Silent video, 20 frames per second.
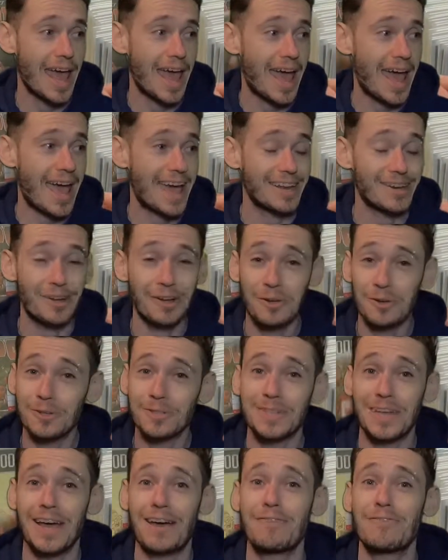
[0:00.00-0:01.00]
and I got
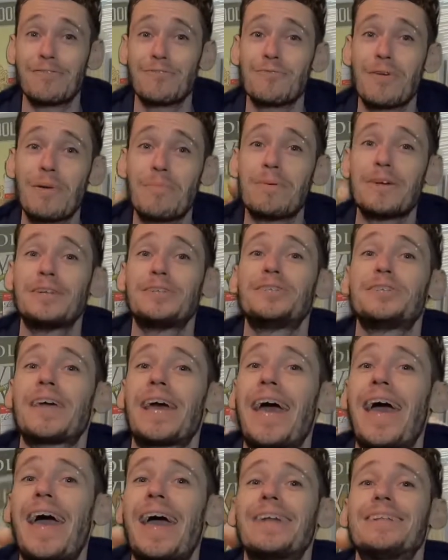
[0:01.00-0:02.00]
to have a rummage.
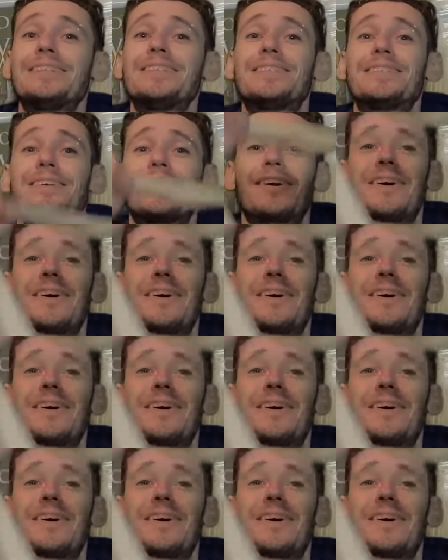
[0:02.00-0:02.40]
And